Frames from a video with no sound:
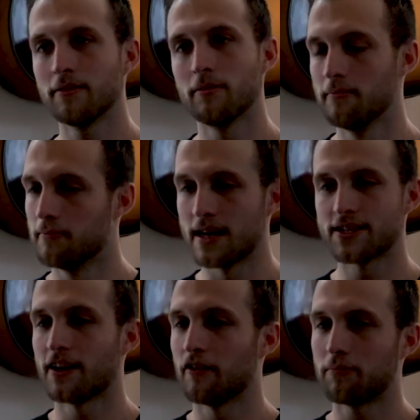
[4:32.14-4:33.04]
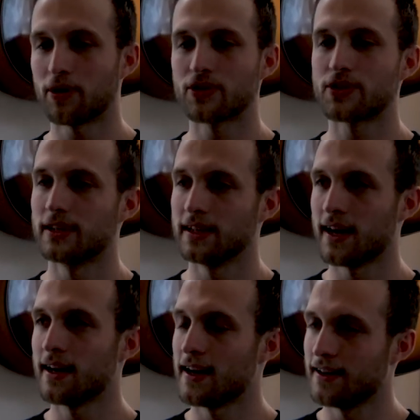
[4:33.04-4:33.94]
myself personally,
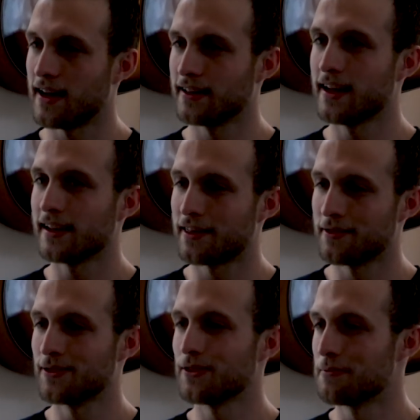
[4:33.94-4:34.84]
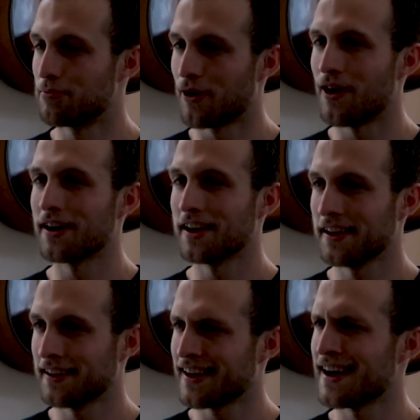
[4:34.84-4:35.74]
I like the
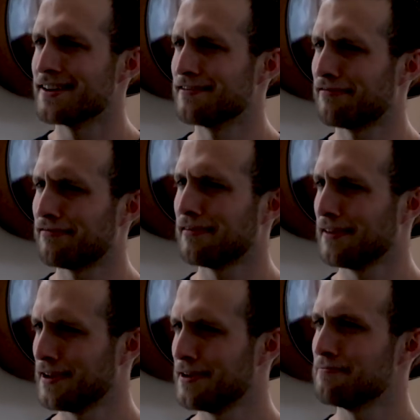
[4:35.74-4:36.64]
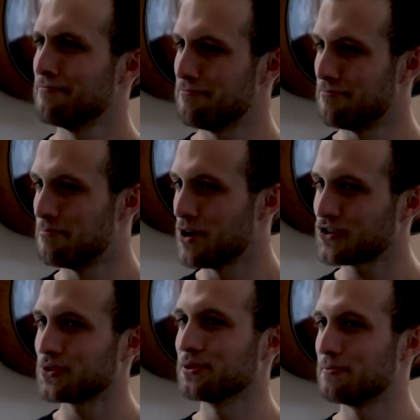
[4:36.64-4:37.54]
brawny kind of
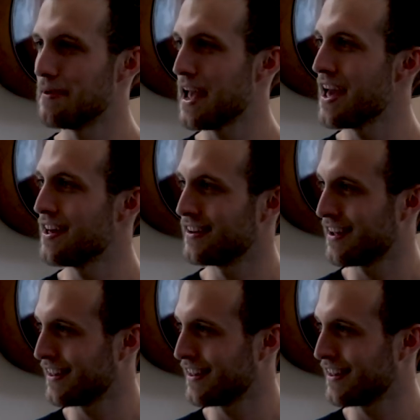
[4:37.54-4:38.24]
muscled man.